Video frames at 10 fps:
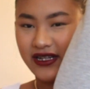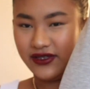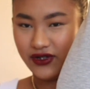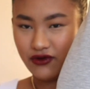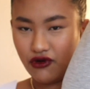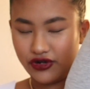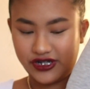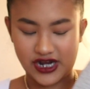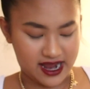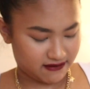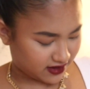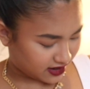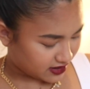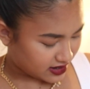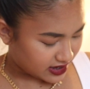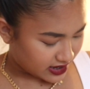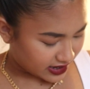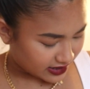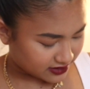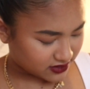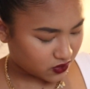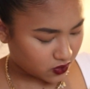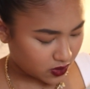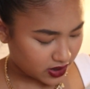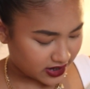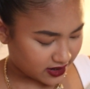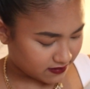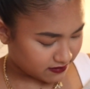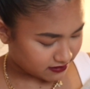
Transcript: and the crotch area, it's quite